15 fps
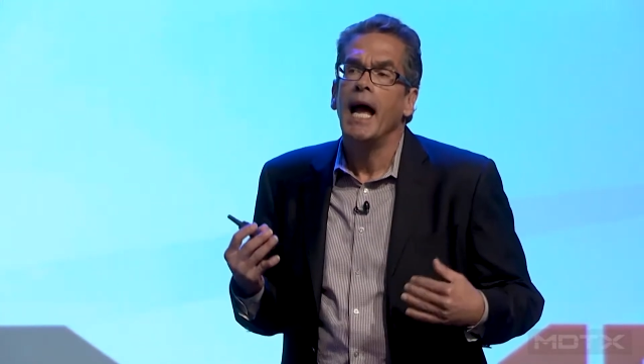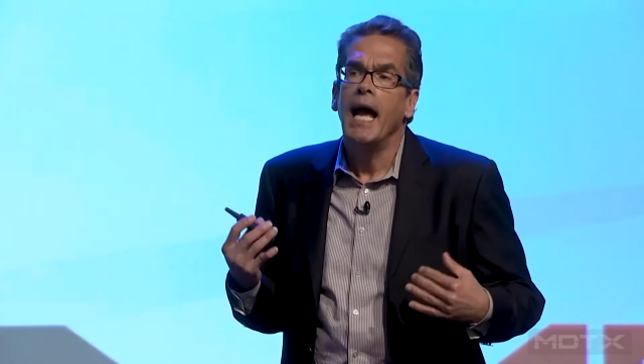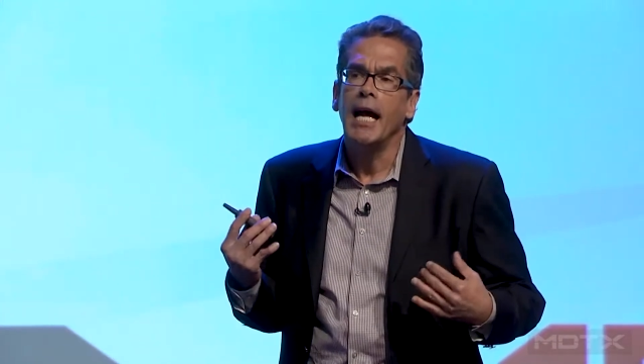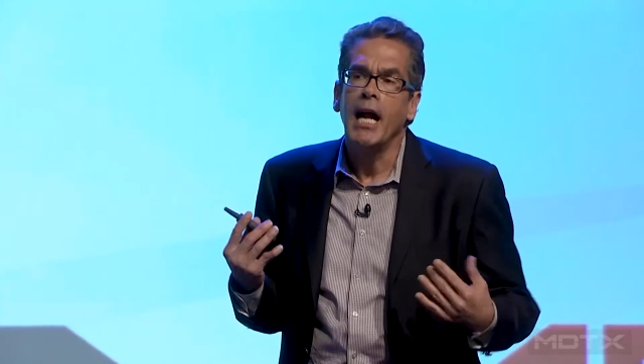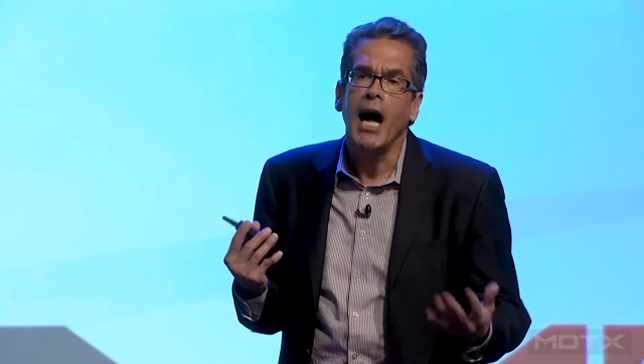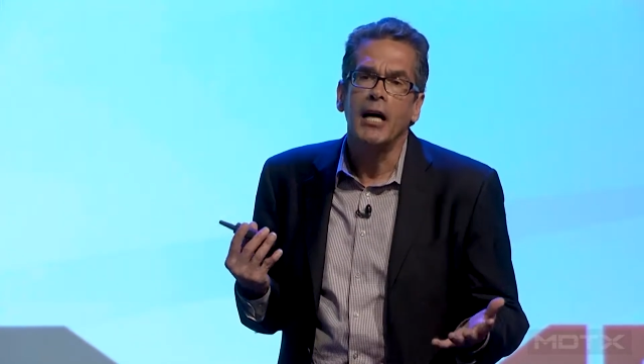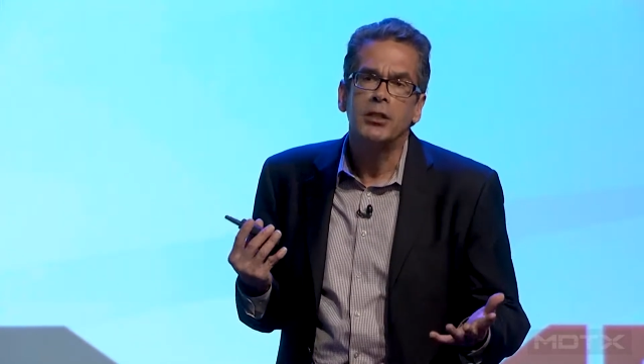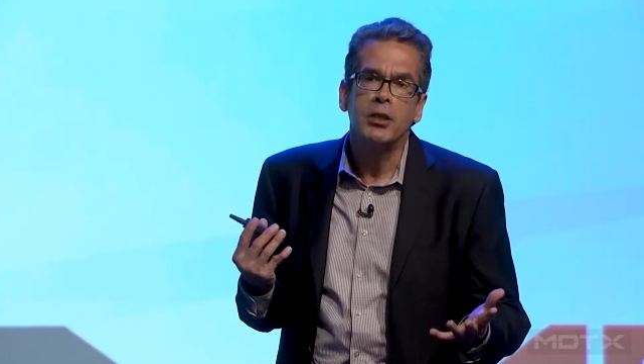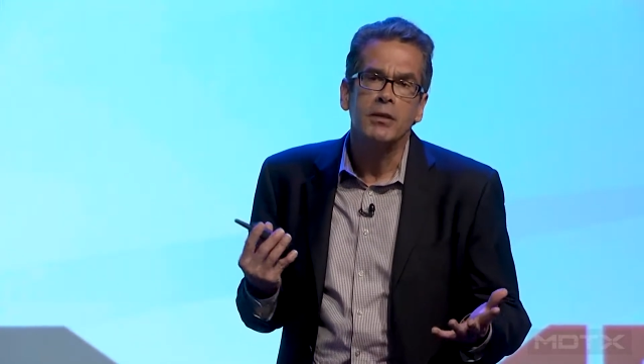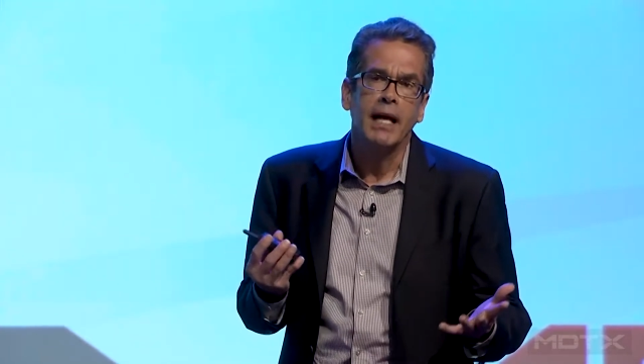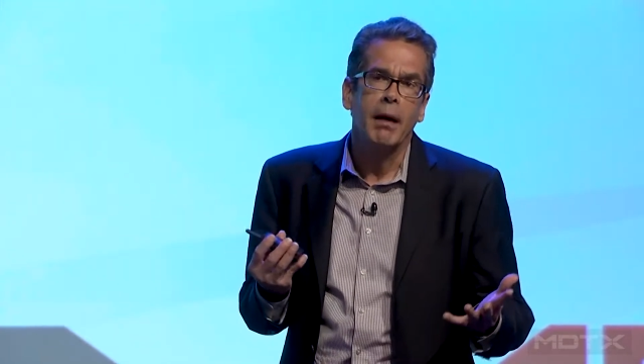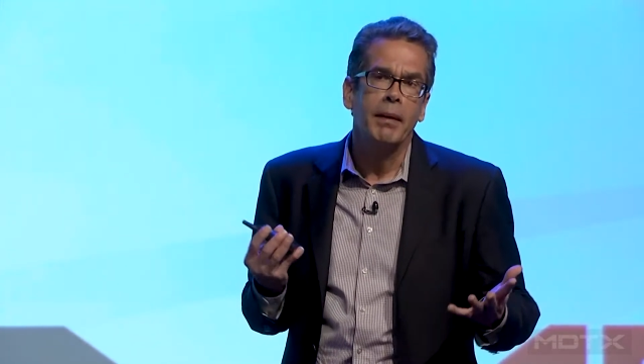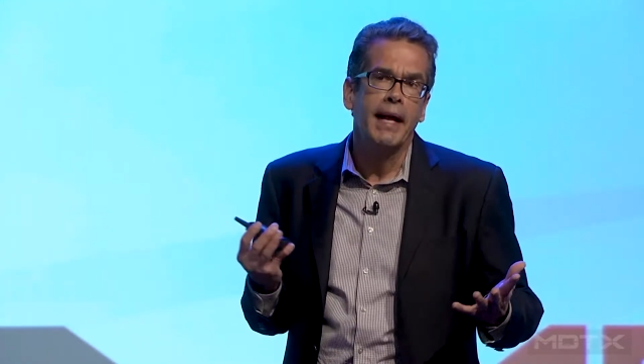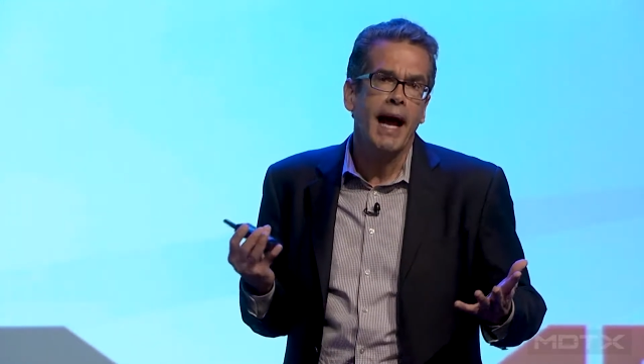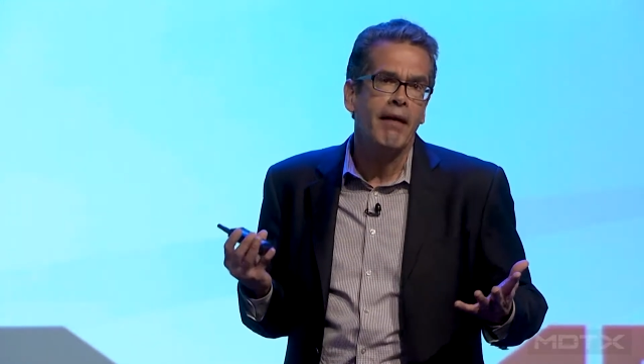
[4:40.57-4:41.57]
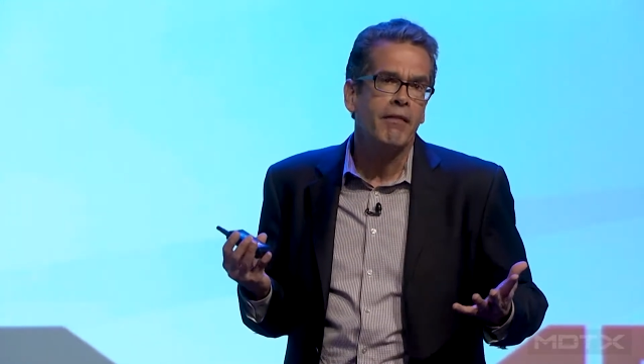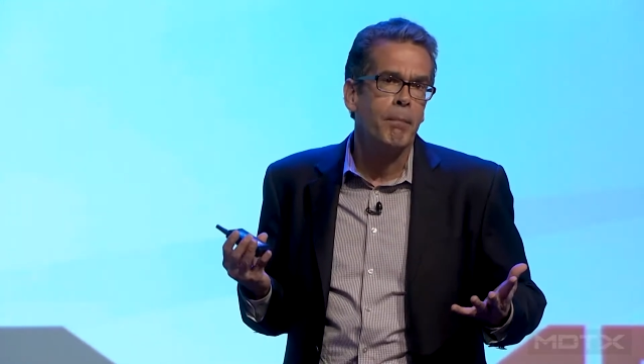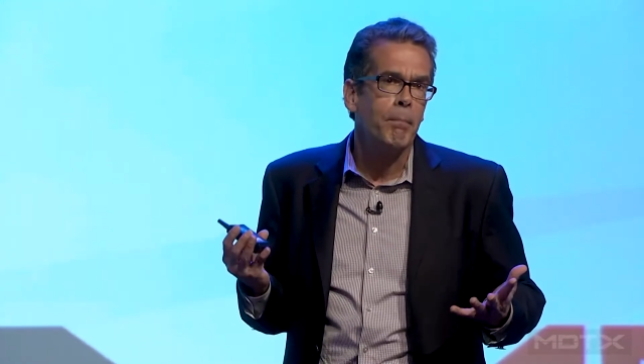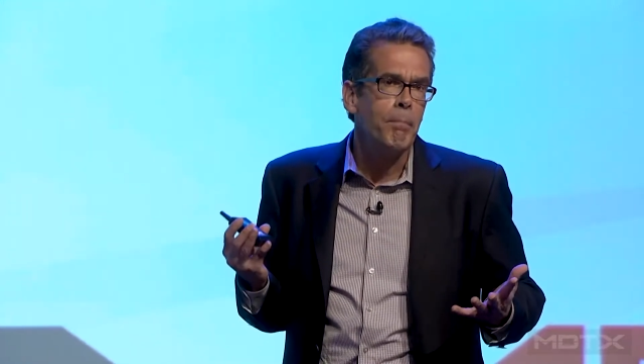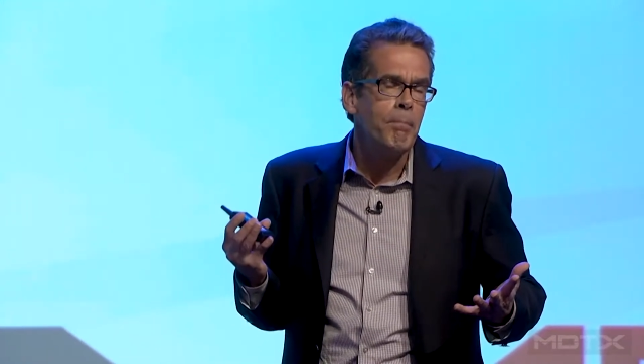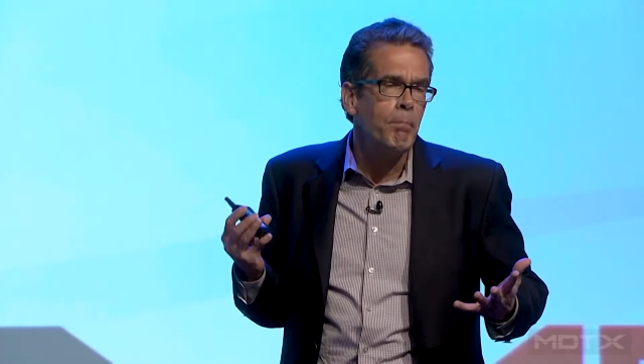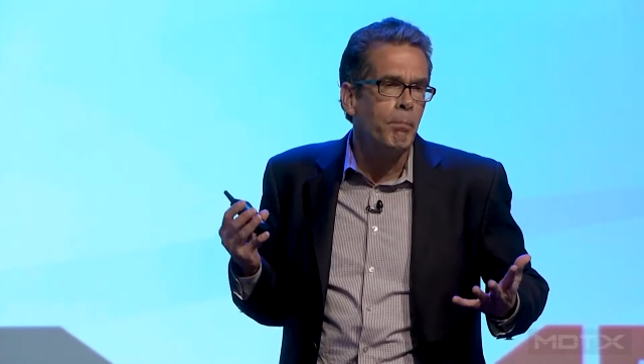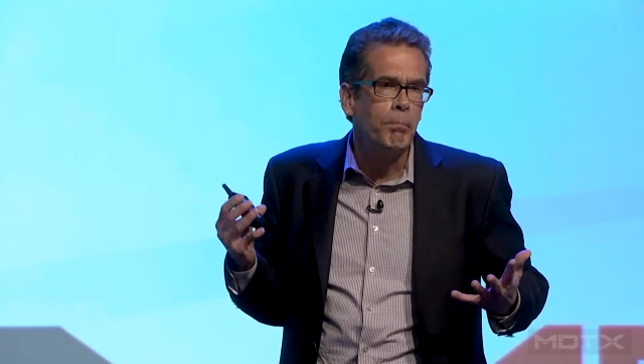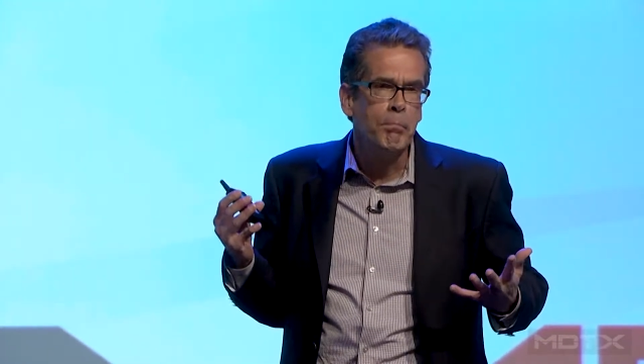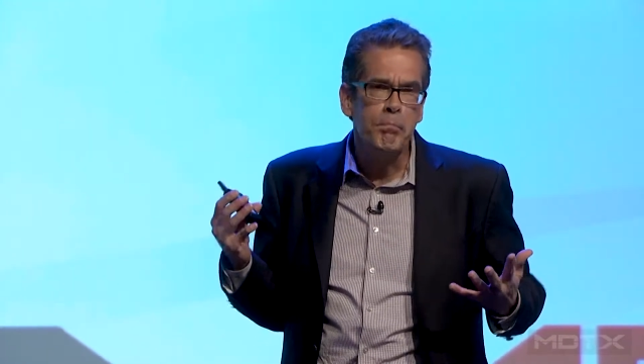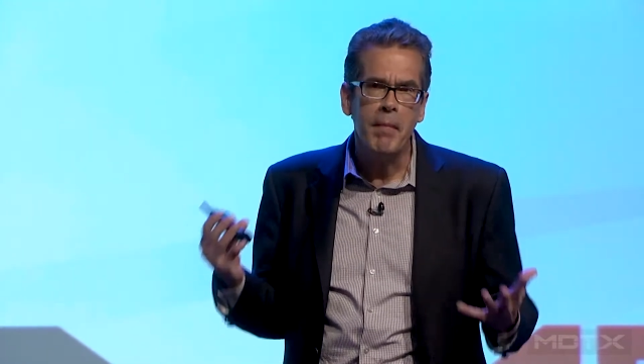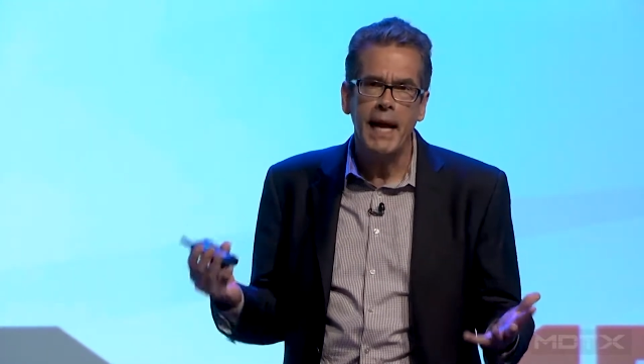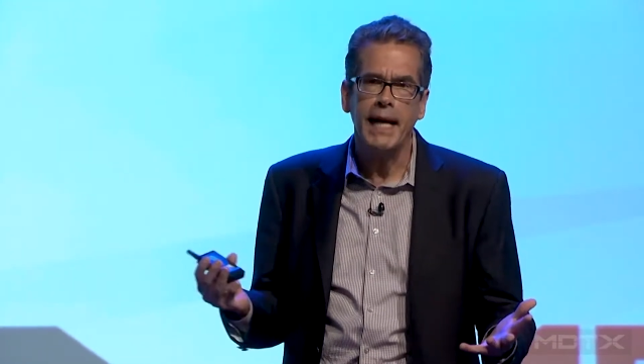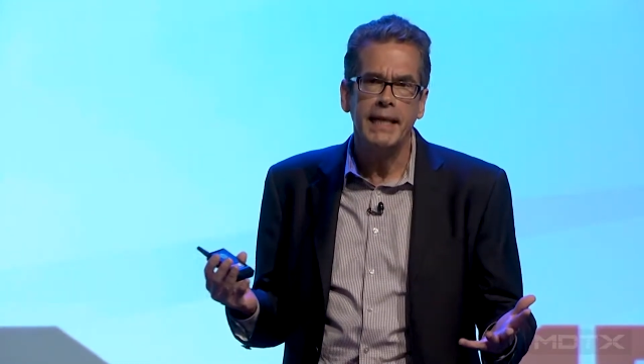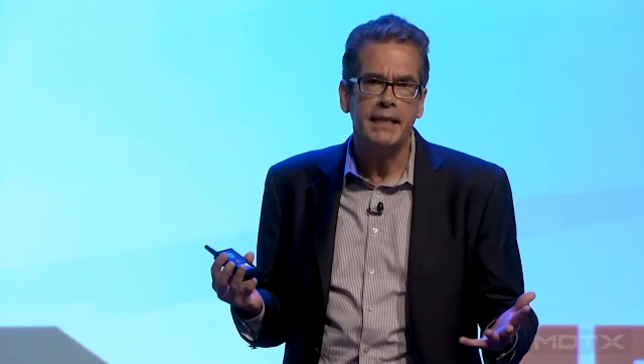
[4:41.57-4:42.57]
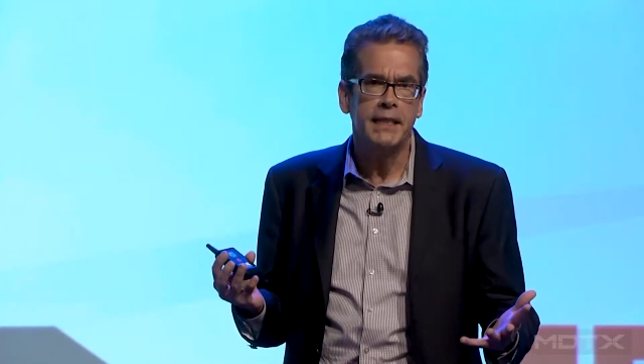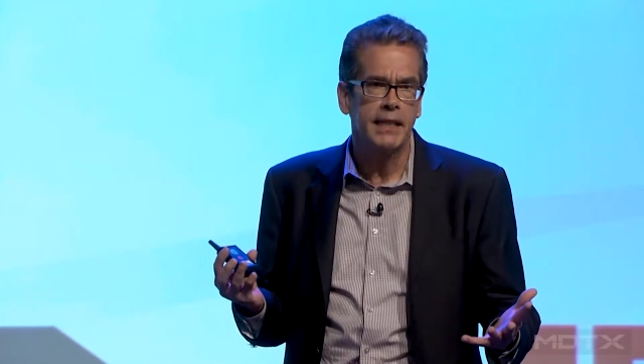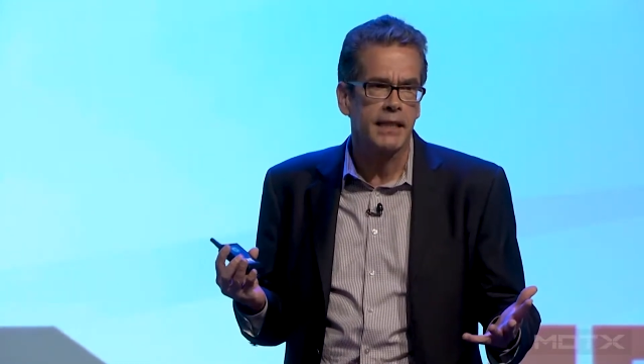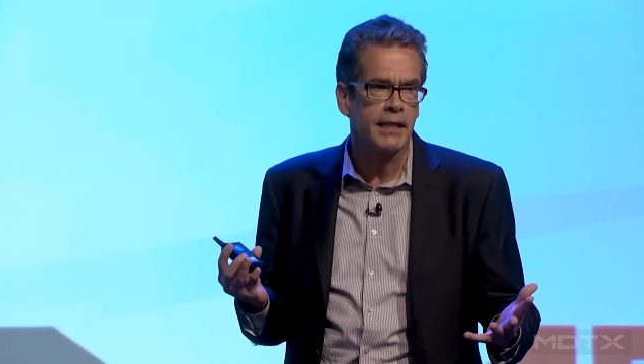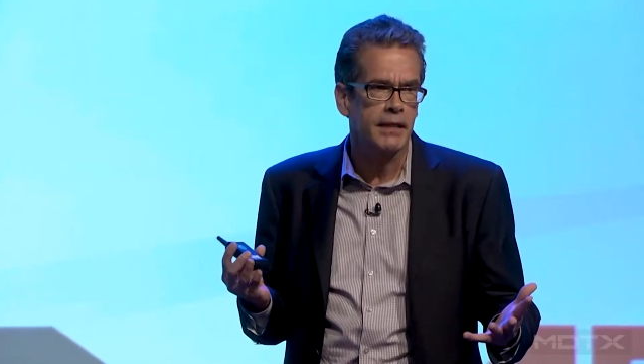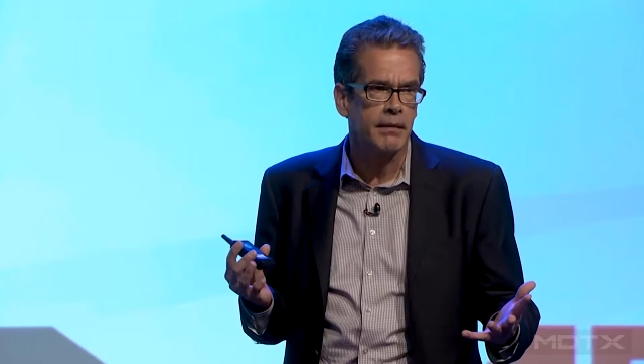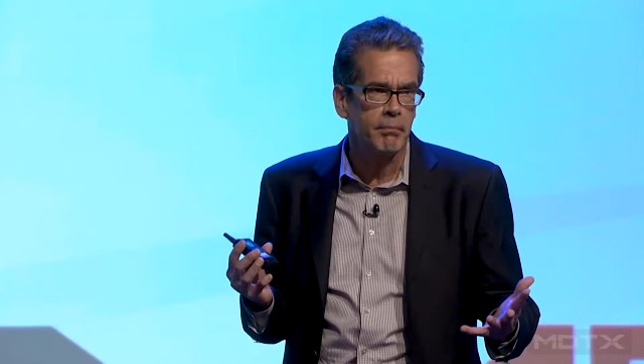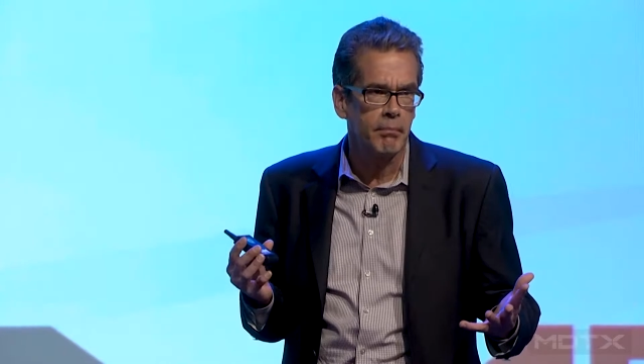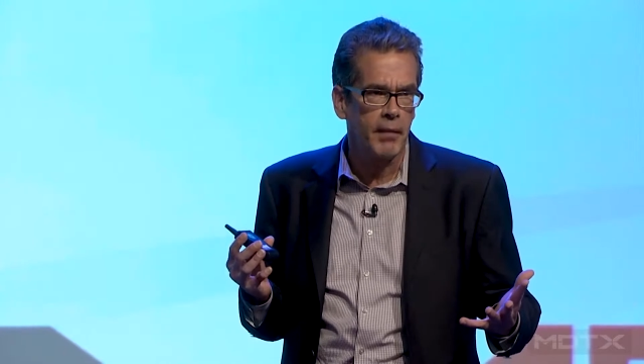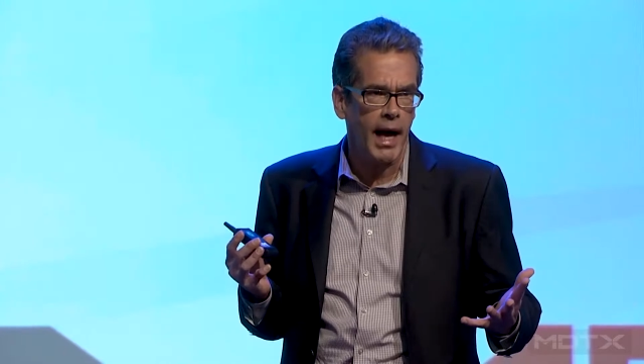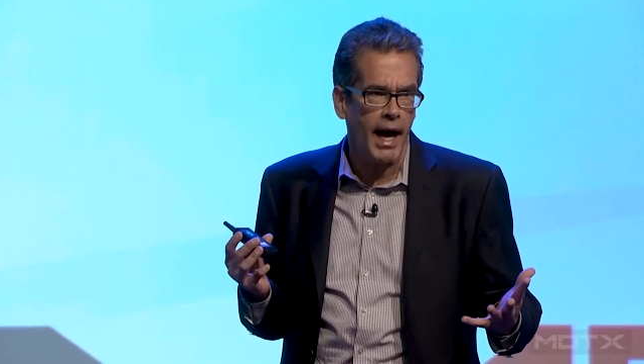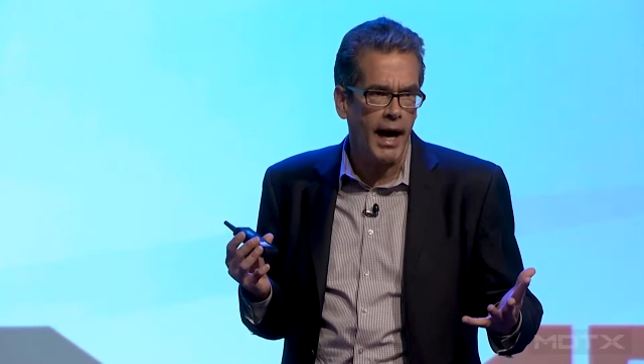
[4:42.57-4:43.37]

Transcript: and also that would have a major